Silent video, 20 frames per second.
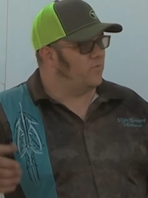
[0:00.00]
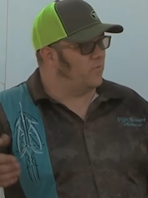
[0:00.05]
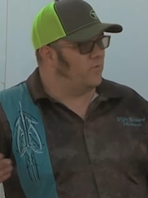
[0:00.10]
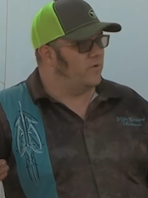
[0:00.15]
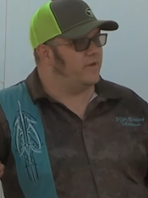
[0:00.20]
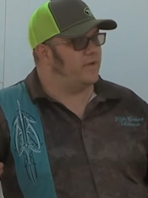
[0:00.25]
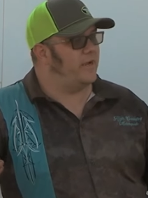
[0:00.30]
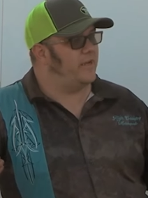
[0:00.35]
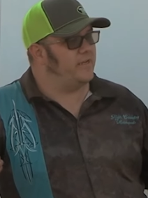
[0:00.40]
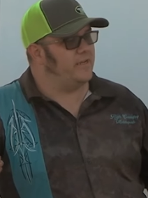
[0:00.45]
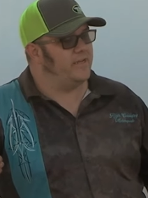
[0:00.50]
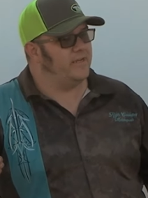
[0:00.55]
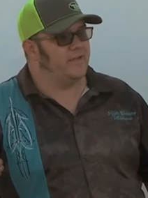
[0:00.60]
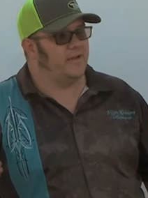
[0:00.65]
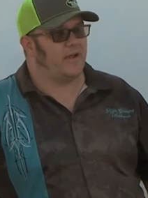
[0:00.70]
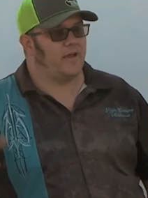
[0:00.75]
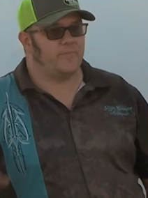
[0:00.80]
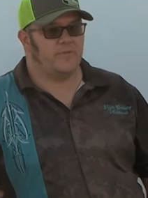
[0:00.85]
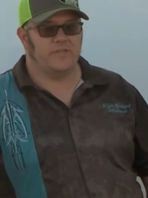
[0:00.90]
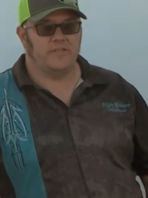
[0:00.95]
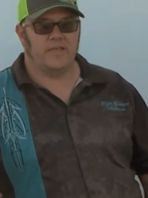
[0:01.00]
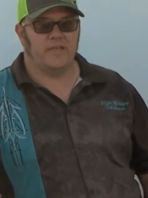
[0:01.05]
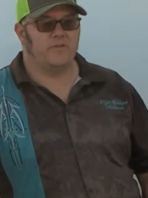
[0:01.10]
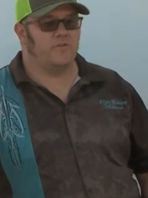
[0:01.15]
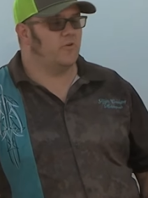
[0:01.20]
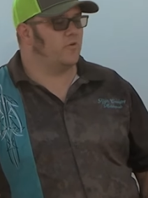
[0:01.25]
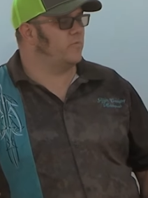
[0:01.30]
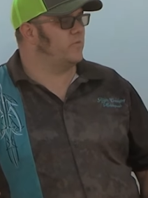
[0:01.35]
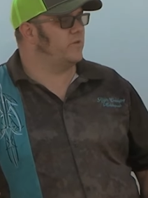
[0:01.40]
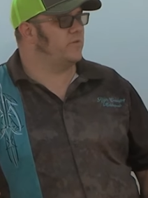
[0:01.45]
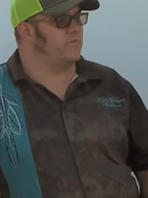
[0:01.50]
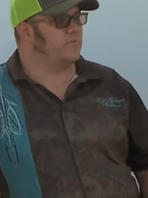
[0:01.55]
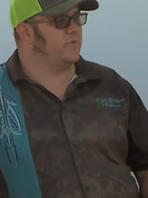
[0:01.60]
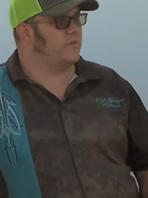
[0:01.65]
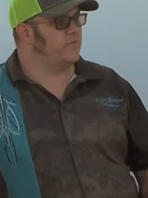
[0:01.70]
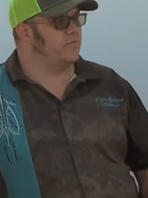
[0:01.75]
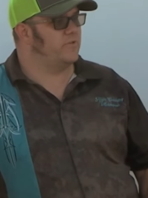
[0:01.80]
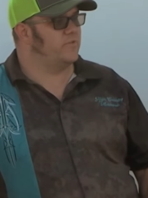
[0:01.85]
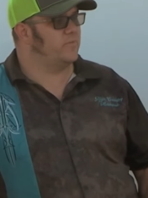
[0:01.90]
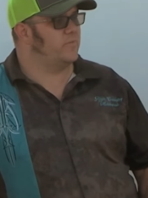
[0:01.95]
when I need it. I mean, they normally
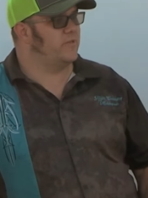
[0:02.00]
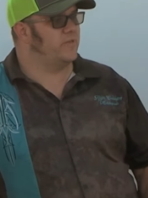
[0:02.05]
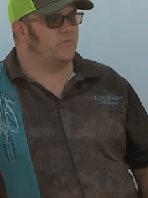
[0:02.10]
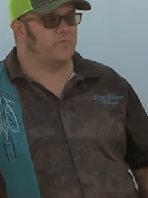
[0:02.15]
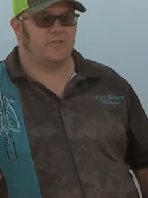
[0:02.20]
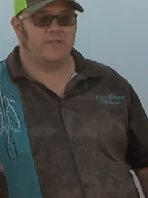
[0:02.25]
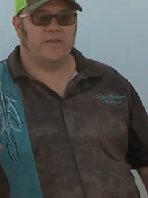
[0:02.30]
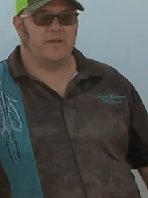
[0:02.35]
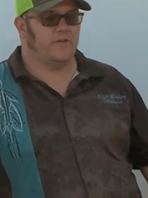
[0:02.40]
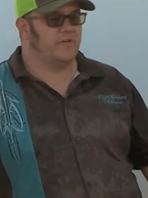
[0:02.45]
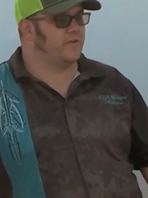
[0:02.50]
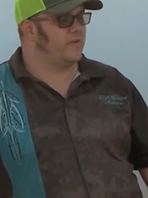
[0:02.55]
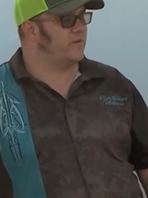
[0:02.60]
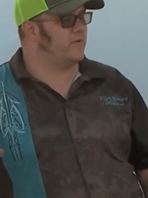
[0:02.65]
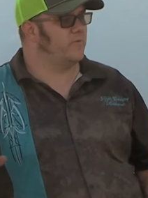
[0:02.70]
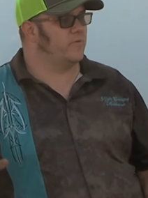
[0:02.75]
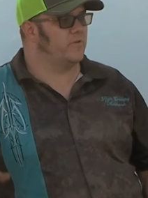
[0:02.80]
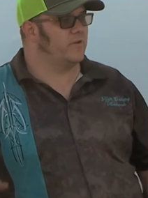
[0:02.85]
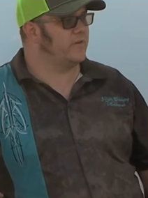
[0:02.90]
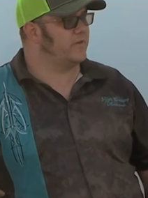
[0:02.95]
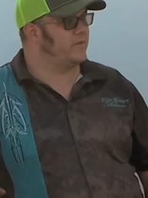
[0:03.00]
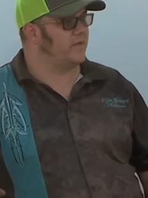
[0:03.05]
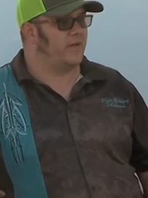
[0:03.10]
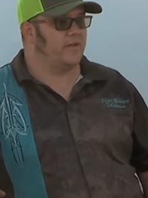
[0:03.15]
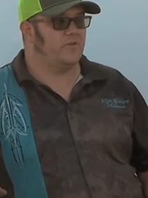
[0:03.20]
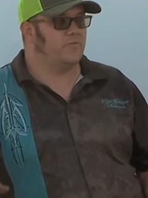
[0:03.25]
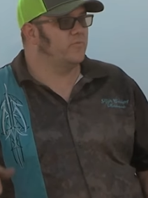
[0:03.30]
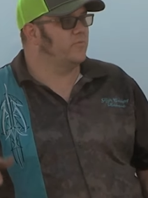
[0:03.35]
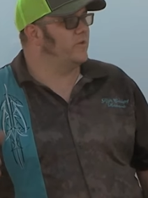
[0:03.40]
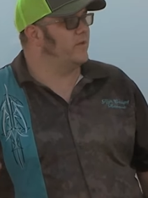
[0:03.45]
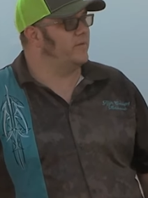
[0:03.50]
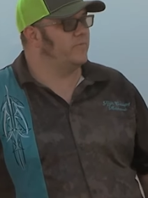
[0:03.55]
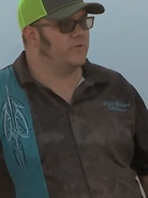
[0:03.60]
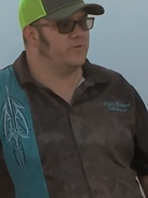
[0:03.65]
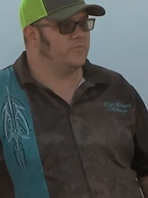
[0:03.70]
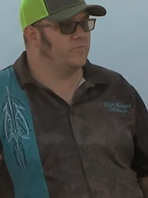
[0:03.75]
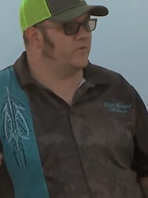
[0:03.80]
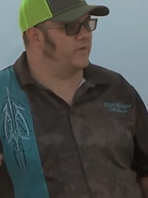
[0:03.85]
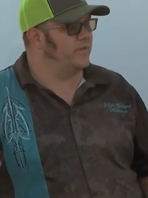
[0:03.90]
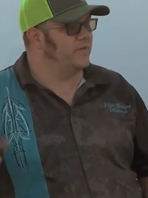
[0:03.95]
would be with me, but they all got to work, and I don't blame
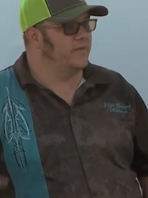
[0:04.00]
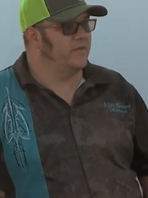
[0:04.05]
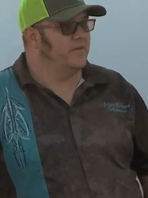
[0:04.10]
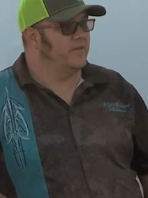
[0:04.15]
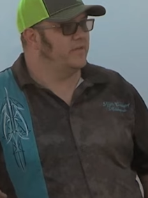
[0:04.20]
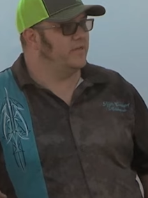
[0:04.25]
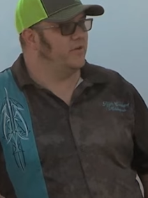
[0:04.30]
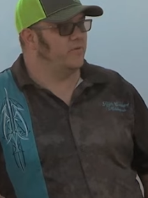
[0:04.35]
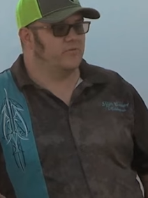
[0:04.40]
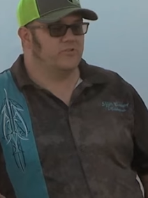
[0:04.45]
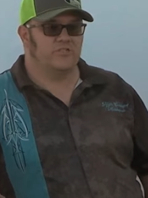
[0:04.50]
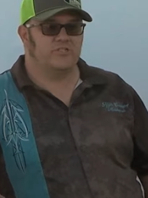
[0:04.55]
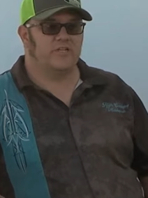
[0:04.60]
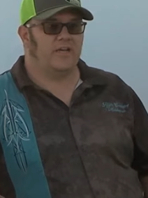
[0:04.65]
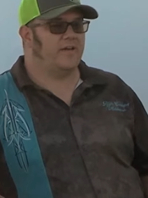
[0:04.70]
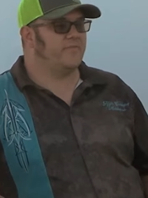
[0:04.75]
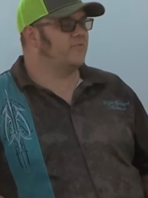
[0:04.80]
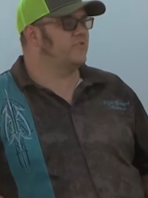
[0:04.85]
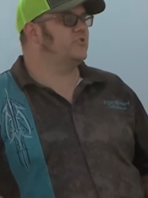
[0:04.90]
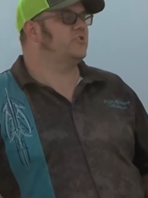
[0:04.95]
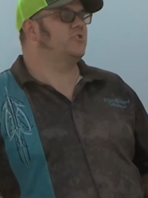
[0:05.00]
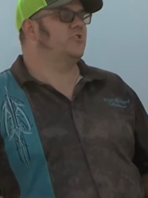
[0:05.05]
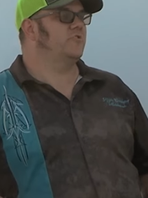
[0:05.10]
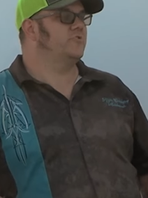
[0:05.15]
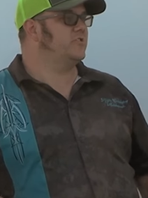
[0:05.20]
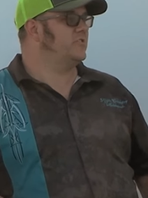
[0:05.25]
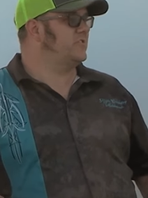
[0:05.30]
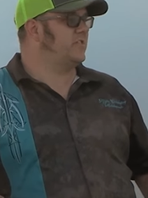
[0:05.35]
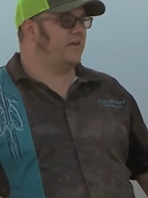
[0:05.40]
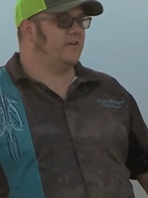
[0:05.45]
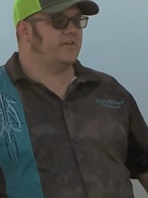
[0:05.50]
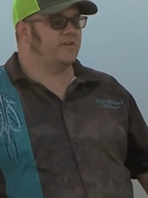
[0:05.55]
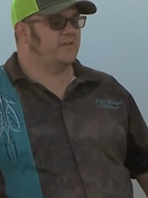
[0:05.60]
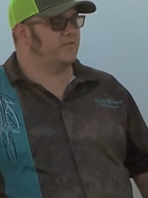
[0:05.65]
them. But, you know, we're just average Joes just out